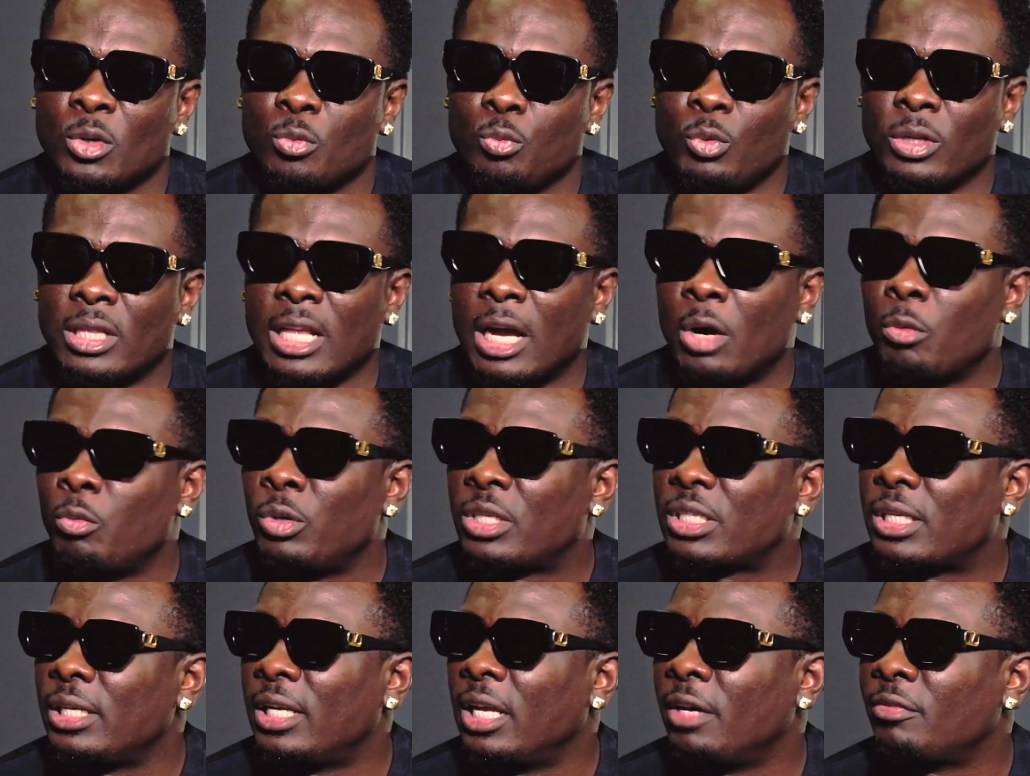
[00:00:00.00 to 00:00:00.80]
without
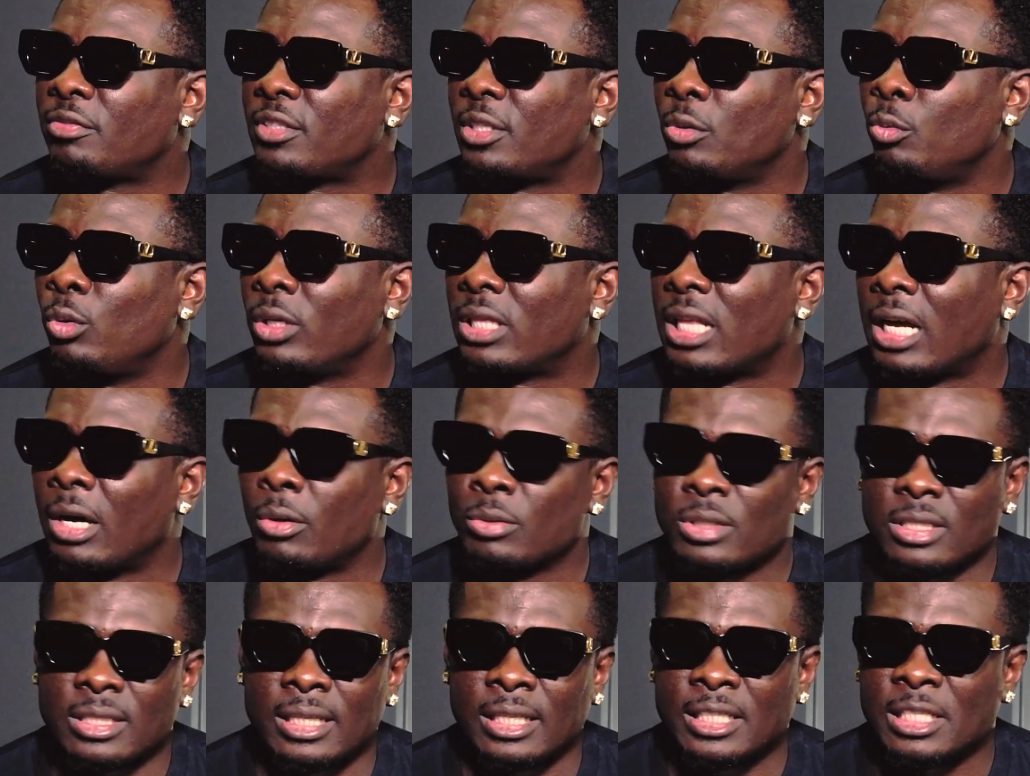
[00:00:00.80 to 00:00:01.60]
Whiskey FC,
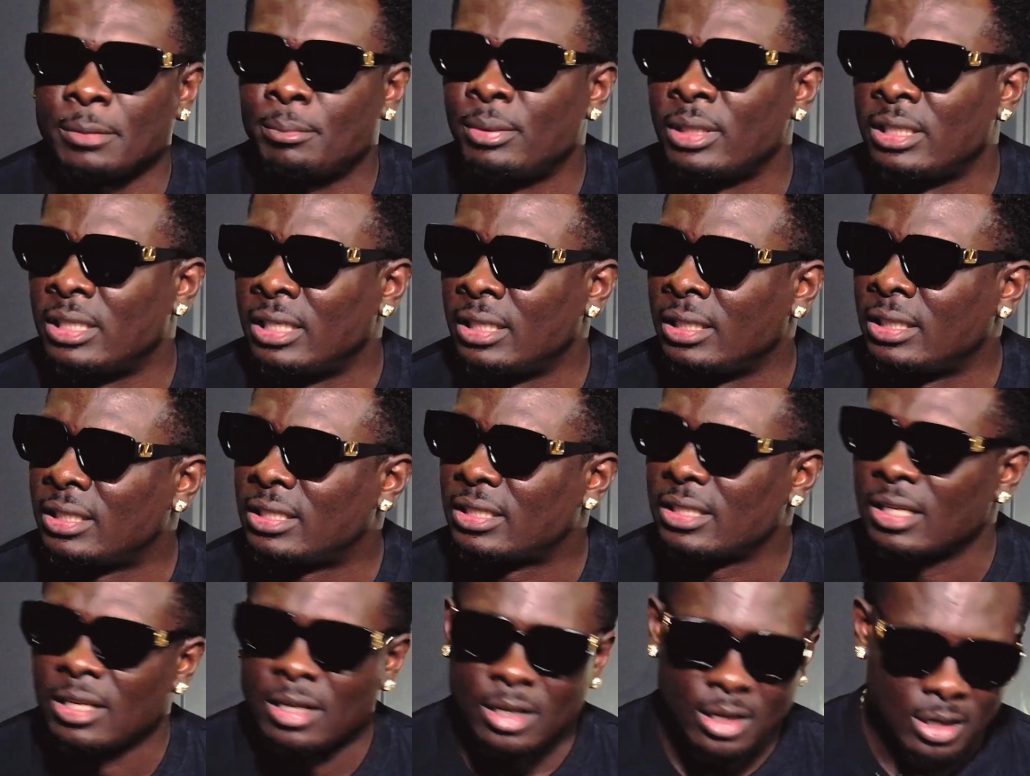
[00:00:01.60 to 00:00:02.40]
without 30
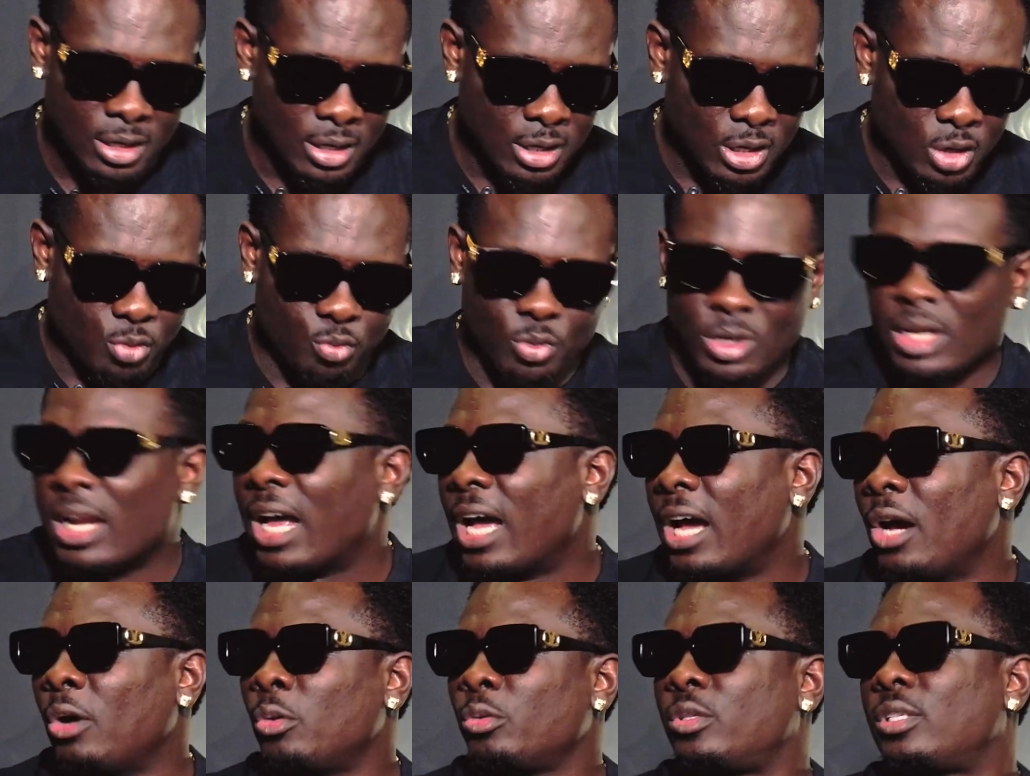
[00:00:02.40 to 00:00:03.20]
BGs,
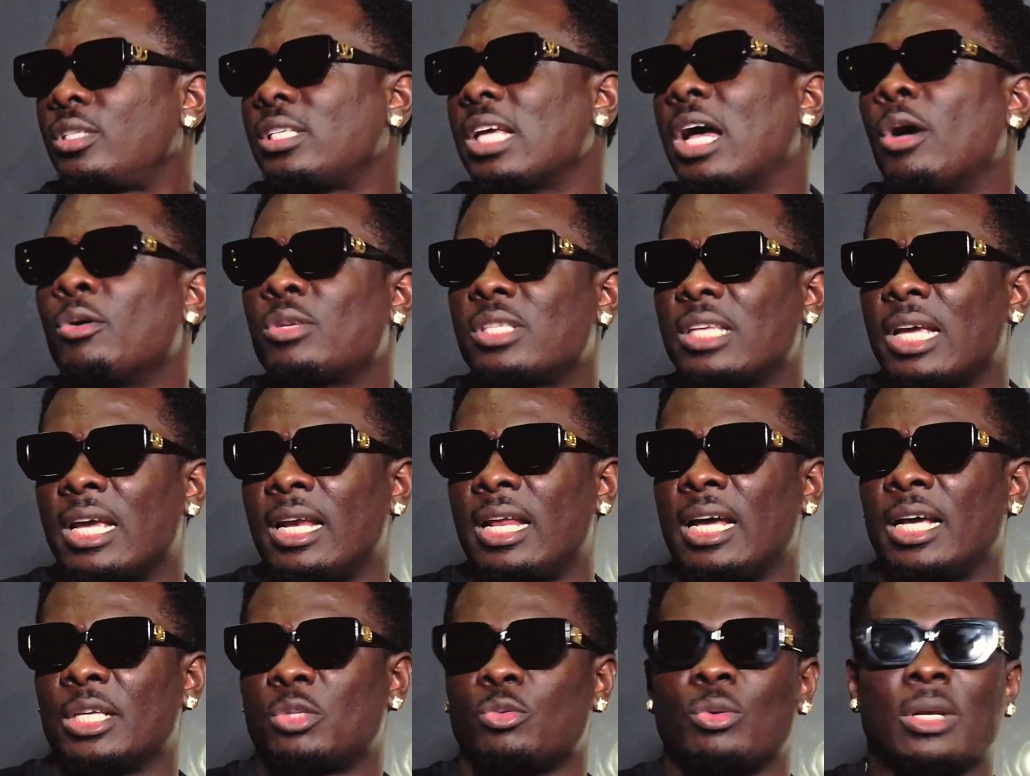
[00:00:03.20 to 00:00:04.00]
without
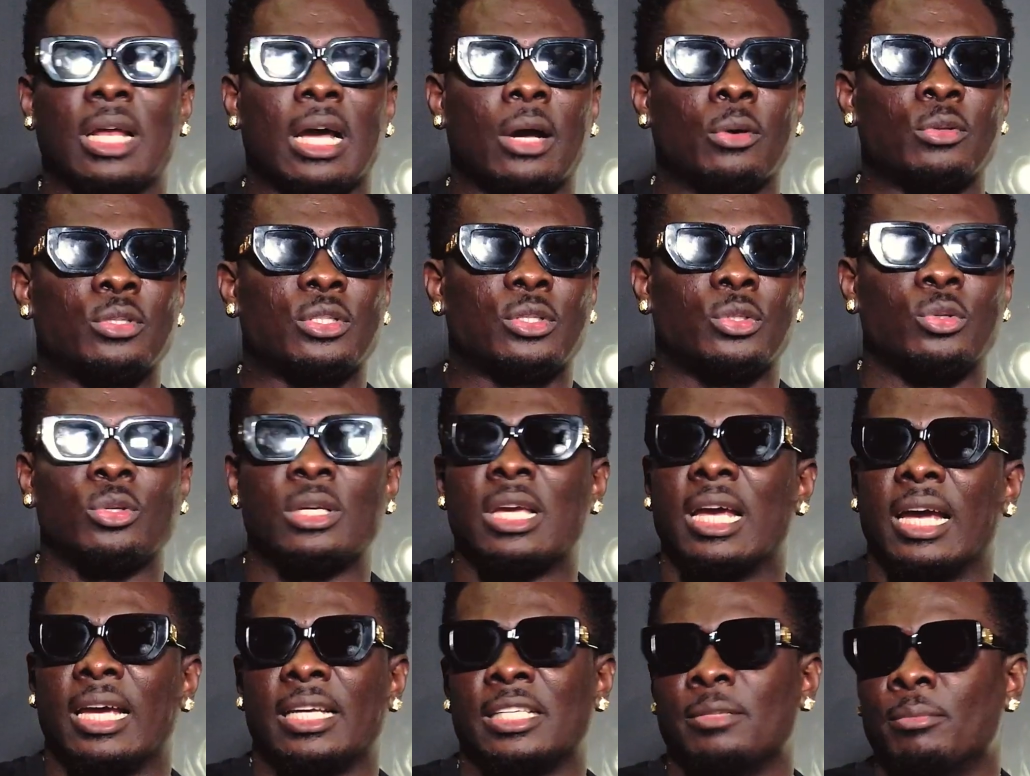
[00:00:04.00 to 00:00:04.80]
Outsiders, without you
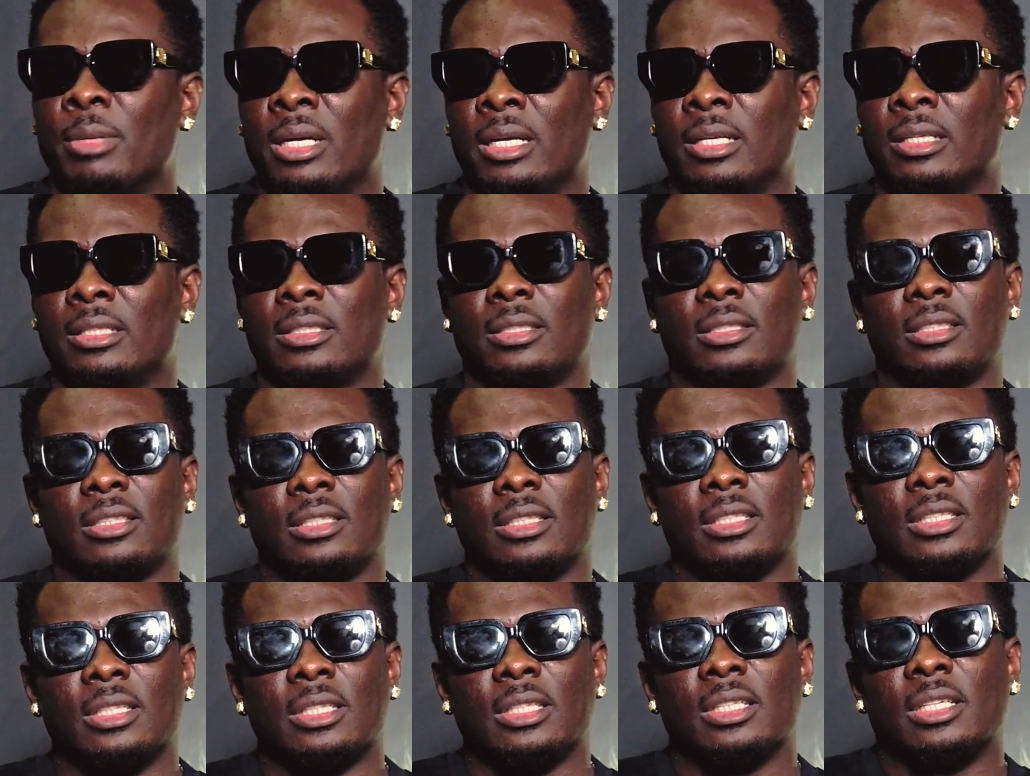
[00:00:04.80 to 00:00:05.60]
guys, man,
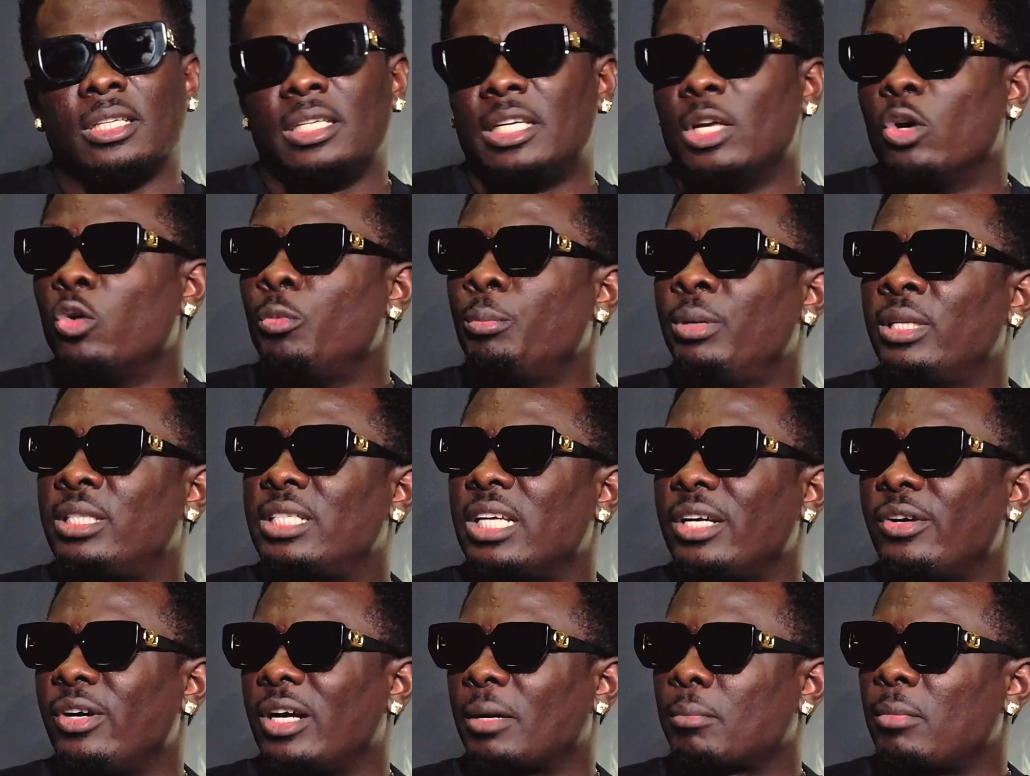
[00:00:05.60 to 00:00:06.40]
there won't be
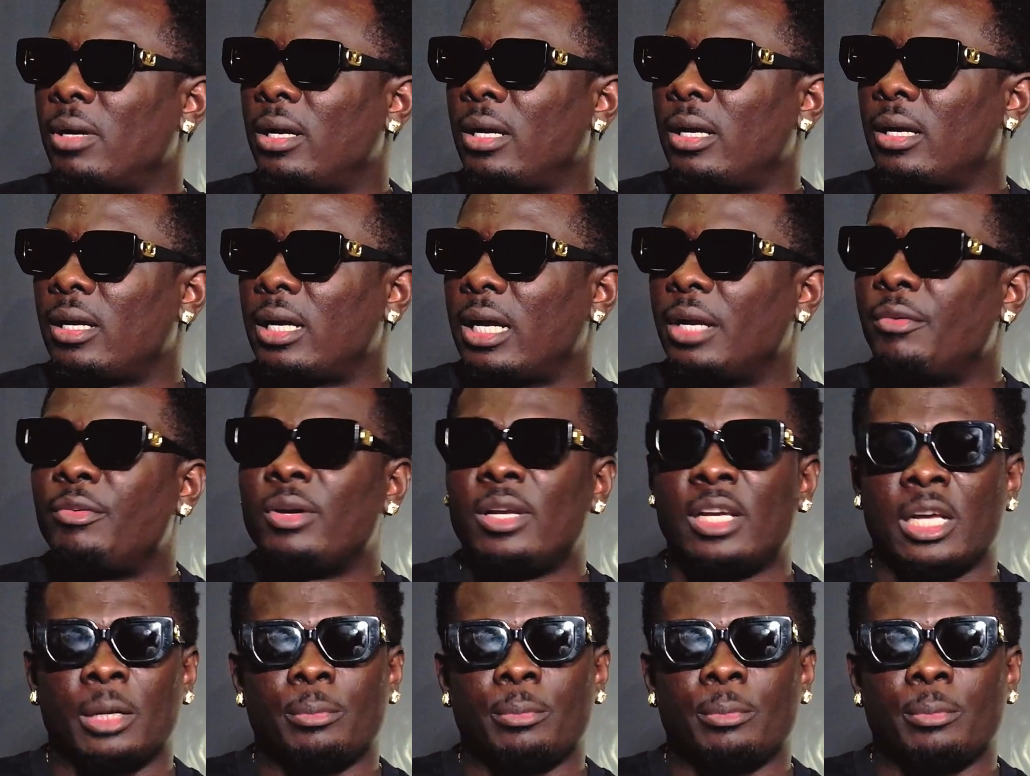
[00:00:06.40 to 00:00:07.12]
Terry Apala. I really